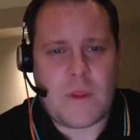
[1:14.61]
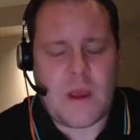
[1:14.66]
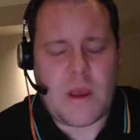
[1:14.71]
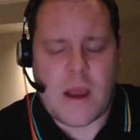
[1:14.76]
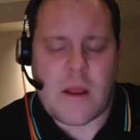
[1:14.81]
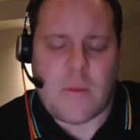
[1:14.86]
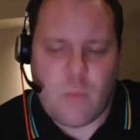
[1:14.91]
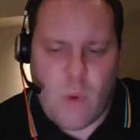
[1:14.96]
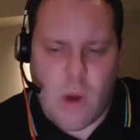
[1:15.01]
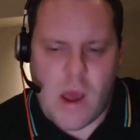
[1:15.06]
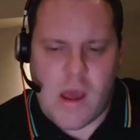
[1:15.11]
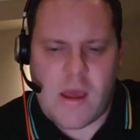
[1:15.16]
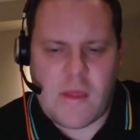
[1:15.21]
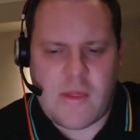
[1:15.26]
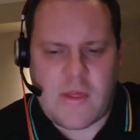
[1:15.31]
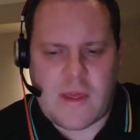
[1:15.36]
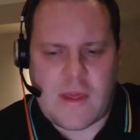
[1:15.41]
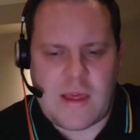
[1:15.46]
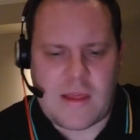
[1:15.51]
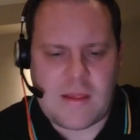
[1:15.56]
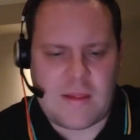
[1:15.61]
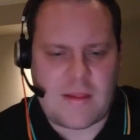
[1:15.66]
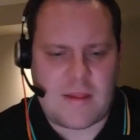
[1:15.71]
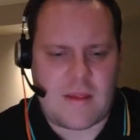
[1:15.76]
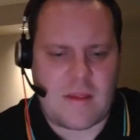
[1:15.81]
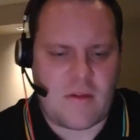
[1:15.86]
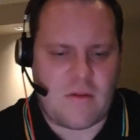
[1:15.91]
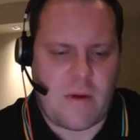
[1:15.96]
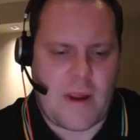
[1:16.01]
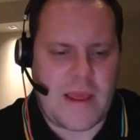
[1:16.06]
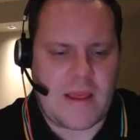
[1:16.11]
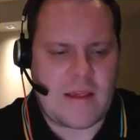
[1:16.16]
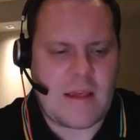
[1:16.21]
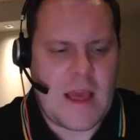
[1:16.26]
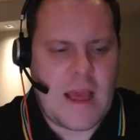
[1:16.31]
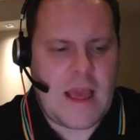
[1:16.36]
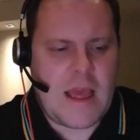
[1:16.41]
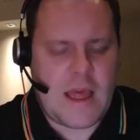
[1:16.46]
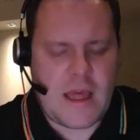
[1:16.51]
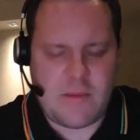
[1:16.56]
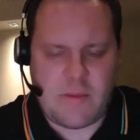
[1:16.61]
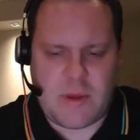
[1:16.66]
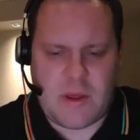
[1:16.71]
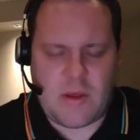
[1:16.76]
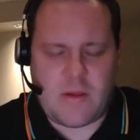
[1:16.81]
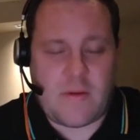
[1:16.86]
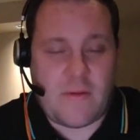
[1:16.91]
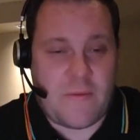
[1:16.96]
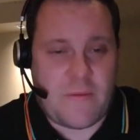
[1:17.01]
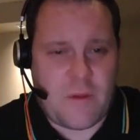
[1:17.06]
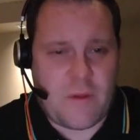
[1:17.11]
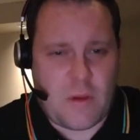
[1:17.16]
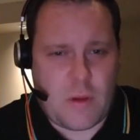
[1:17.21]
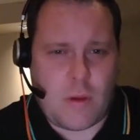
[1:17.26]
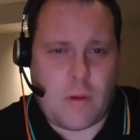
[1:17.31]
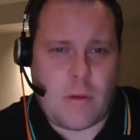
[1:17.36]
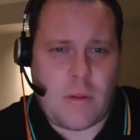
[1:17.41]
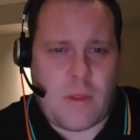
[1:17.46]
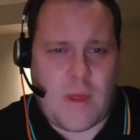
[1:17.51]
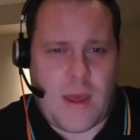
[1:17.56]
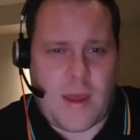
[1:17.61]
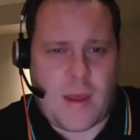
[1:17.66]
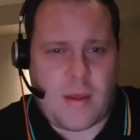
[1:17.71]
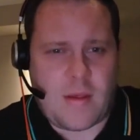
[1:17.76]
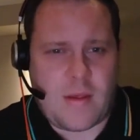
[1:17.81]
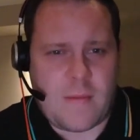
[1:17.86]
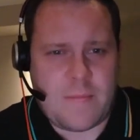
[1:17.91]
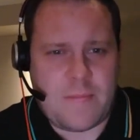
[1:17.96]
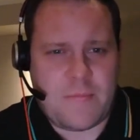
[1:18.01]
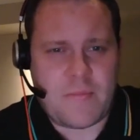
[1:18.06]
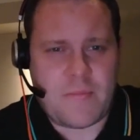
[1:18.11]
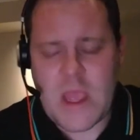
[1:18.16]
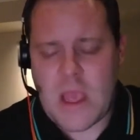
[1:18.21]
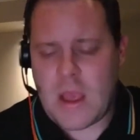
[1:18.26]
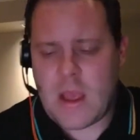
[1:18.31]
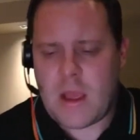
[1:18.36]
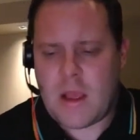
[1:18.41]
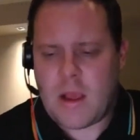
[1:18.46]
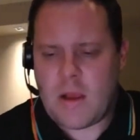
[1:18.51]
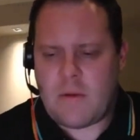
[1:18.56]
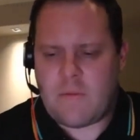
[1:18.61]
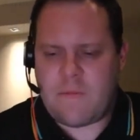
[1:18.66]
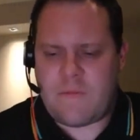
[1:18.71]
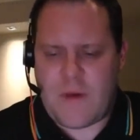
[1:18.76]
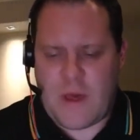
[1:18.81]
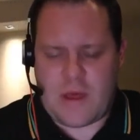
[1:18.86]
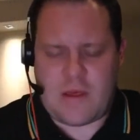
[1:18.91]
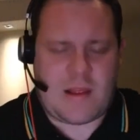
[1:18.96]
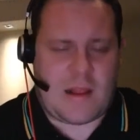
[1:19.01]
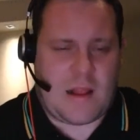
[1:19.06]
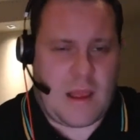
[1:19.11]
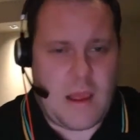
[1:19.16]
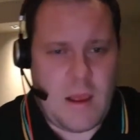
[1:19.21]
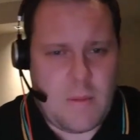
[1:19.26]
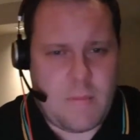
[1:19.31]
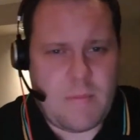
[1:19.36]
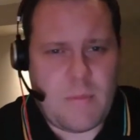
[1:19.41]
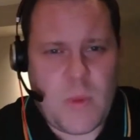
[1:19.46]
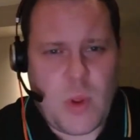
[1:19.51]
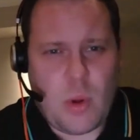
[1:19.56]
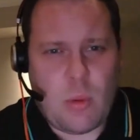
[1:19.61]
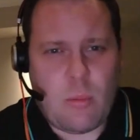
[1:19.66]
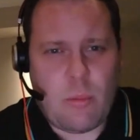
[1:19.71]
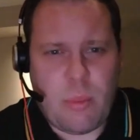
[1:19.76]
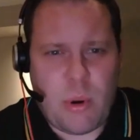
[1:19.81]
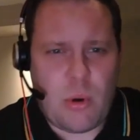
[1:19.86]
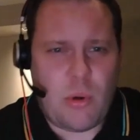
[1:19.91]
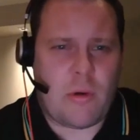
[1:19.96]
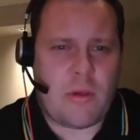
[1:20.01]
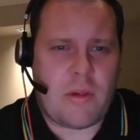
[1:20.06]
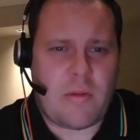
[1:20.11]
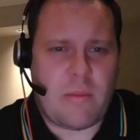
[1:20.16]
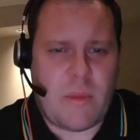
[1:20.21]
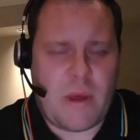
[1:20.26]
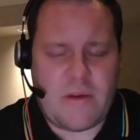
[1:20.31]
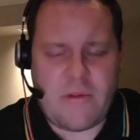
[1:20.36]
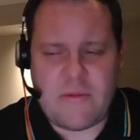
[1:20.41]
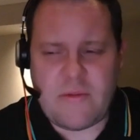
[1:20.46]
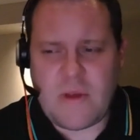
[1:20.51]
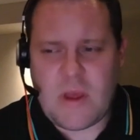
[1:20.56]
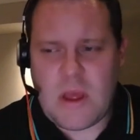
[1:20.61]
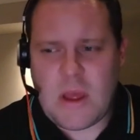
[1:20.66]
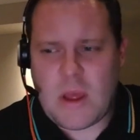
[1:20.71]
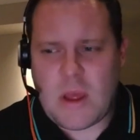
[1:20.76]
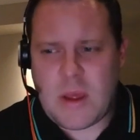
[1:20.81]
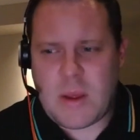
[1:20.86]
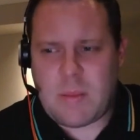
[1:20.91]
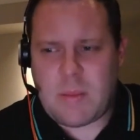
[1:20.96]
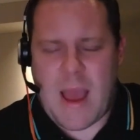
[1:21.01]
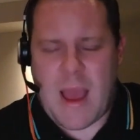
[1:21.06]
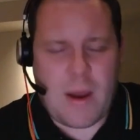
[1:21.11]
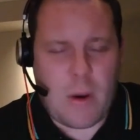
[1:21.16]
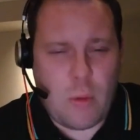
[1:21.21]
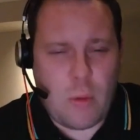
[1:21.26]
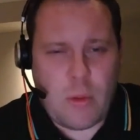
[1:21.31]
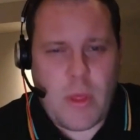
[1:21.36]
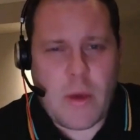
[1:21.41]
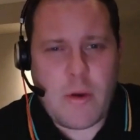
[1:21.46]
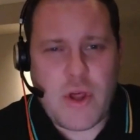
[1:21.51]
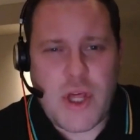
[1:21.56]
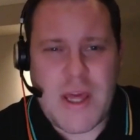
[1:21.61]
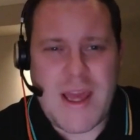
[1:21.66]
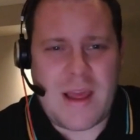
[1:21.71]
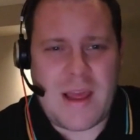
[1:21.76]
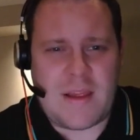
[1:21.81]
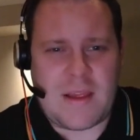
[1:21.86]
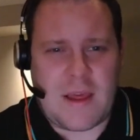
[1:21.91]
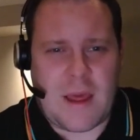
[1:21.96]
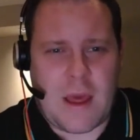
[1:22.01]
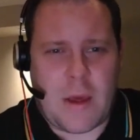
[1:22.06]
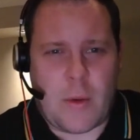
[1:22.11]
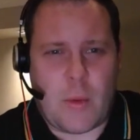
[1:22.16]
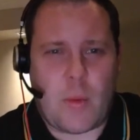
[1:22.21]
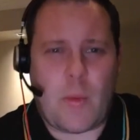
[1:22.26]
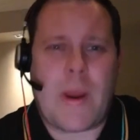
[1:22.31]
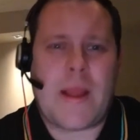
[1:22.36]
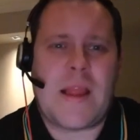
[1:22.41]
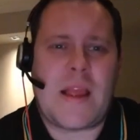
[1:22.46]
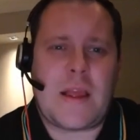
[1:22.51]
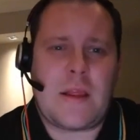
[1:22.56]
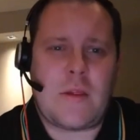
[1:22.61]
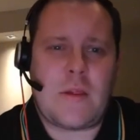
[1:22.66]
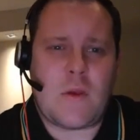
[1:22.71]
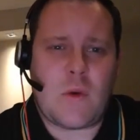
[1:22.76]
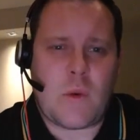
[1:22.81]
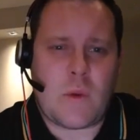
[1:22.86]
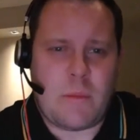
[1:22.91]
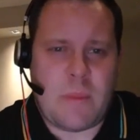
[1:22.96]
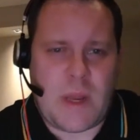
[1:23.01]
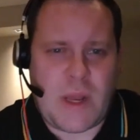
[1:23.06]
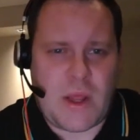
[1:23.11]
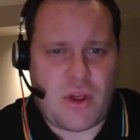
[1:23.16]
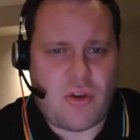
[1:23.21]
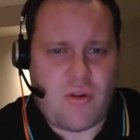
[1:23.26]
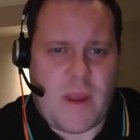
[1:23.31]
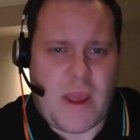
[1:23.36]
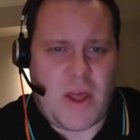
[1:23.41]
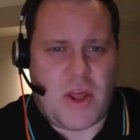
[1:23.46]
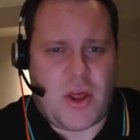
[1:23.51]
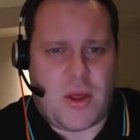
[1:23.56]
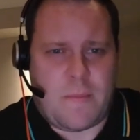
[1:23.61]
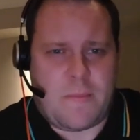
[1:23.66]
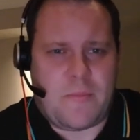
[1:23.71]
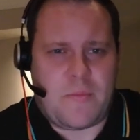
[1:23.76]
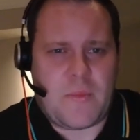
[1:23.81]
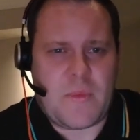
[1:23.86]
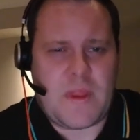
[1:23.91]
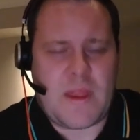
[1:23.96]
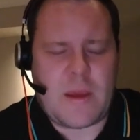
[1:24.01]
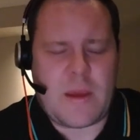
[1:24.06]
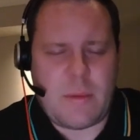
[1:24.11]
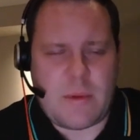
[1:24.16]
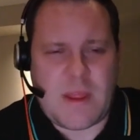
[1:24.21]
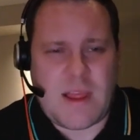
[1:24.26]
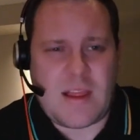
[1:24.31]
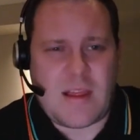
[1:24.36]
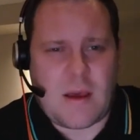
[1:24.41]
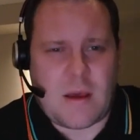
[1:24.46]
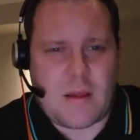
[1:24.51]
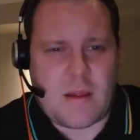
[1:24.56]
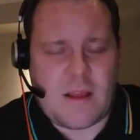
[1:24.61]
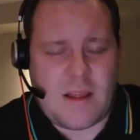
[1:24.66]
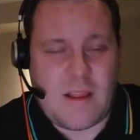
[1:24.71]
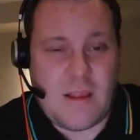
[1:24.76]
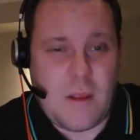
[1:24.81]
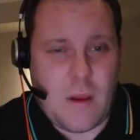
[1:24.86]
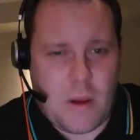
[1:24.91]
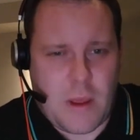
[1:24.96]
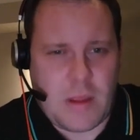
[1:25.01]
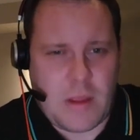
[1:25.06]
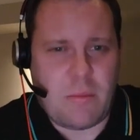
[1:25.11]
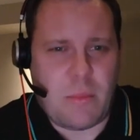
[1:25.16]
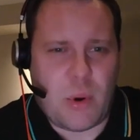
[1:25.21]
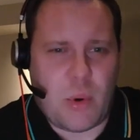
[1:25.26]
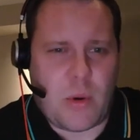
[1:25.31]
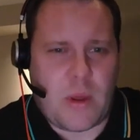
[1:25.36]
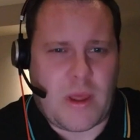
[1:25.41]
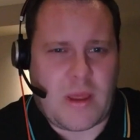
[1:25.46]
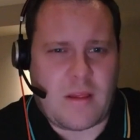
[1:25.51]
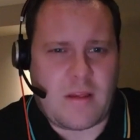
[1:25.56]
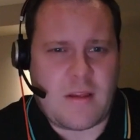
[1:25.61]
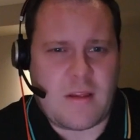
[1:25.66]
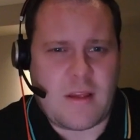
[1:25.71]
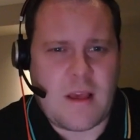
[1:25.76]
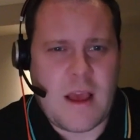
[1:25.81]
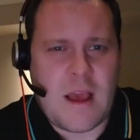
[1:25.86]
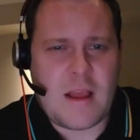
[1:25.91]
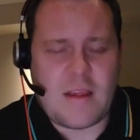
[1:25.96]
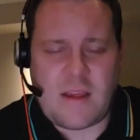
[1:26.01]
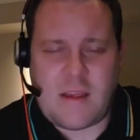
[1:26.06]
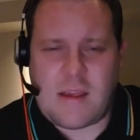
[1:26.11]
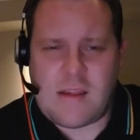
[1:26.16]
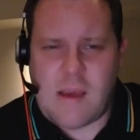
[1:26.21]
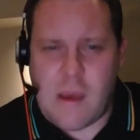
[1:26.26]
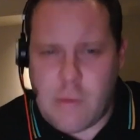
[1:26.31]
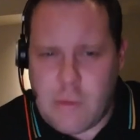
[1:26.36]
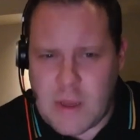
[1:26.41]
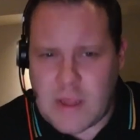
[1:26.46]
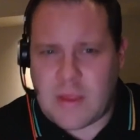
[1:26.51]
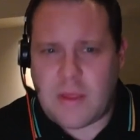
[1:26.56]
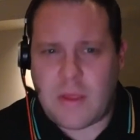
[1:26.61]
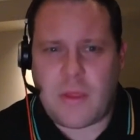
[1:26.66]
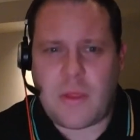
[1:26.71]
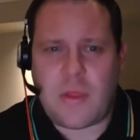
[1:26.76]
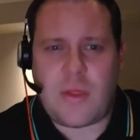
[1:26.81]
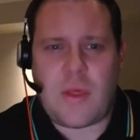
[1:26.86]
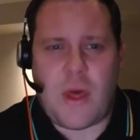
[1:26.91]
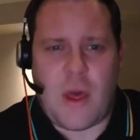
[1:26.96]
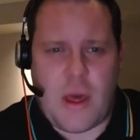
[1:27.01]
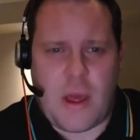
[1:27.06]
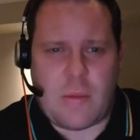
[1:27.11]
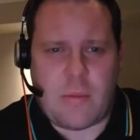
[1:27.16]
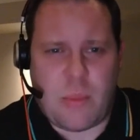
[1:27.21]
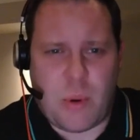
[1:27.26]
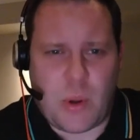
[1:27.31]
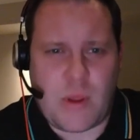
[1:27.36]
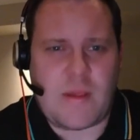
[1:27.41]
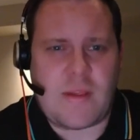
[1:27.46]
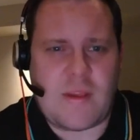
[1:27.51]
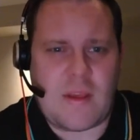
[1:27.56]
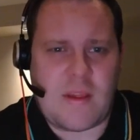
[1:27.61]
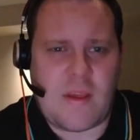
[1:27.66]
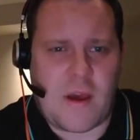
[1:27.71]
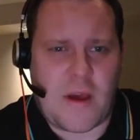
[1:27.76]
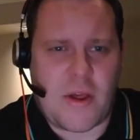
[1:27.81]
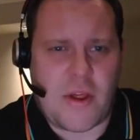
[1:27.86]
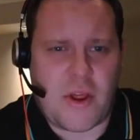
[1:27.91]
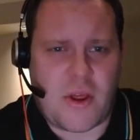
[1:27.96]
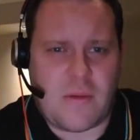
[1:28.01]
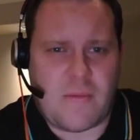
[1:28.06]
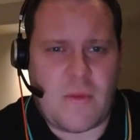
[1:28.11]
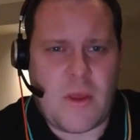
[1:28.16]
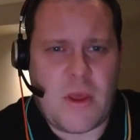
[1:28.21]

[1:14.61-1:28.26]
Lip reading: And why I think it's a disgrace is because of two things. Firstly, Portsmouth, back all those years ago, went into administration. They were deducted 9 points. This is only the third points deduction